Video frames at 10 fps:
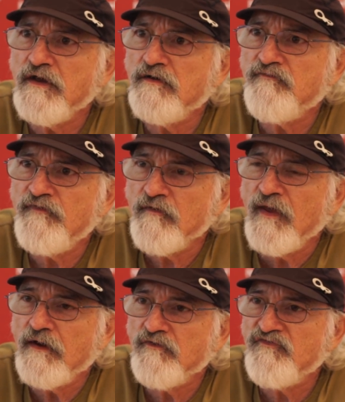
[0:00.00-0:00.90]
of
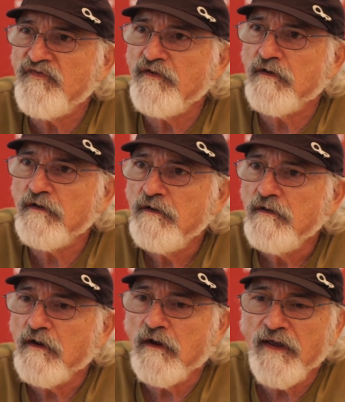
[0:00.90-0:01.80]
filmmakers here
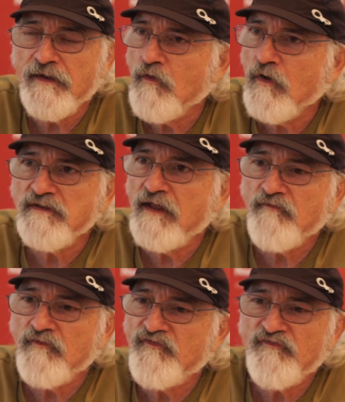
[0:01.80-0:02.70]
at all
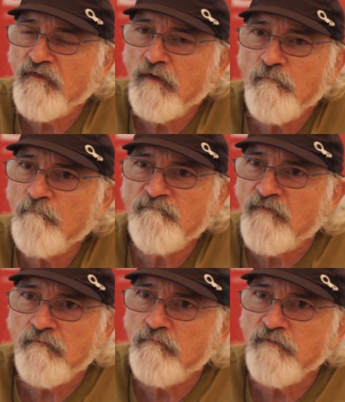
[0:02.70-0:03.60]
levels, from
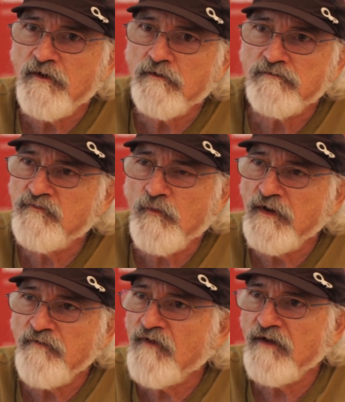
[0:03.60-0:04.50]

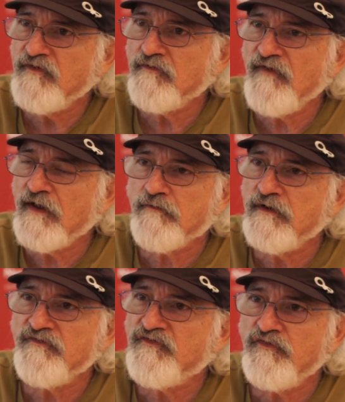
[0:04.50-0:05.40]
25-year
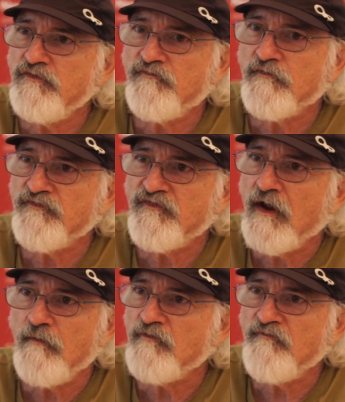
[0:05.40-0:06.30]
veterans to
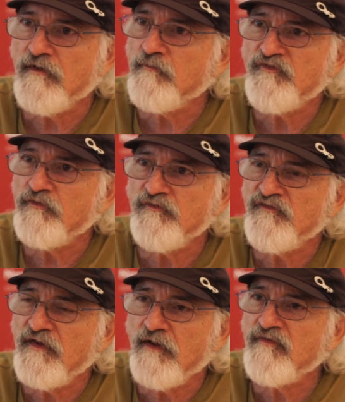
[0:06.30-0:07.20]
first-timer film
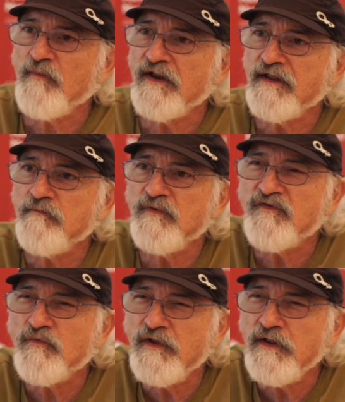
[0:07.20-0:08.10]
students and everybody in
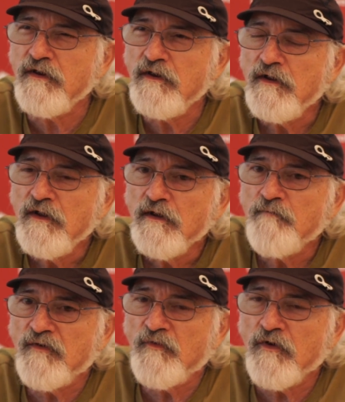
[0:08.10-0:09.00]
between.
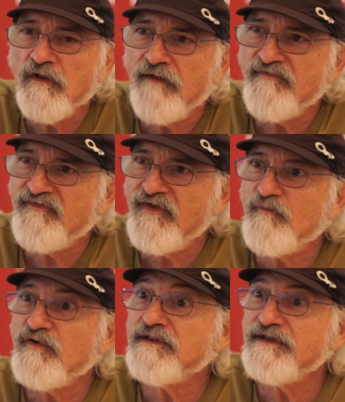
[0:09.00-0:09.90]
But we all have the
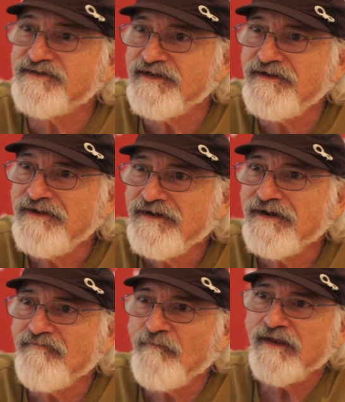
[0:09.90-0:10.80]
same religion
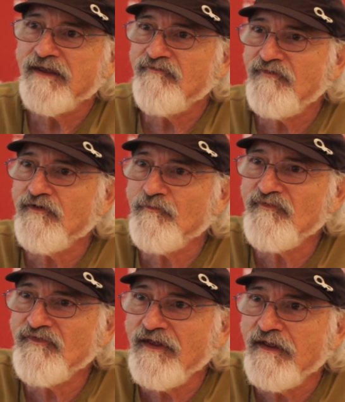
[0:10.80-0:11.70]
of making
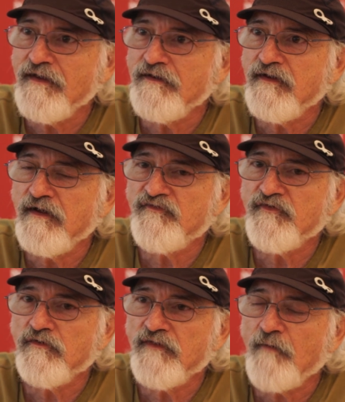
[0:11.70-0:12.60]
films, and
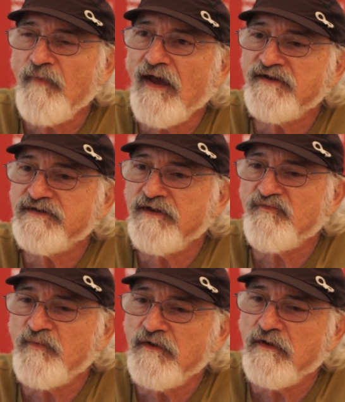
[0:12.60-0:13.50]
so that passion
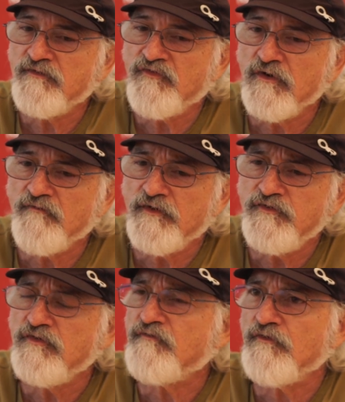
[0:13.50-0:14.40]
has been a sort of a
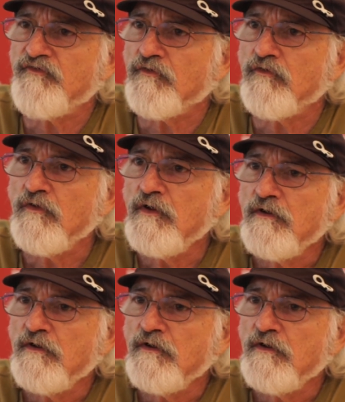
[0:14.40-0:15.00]
universal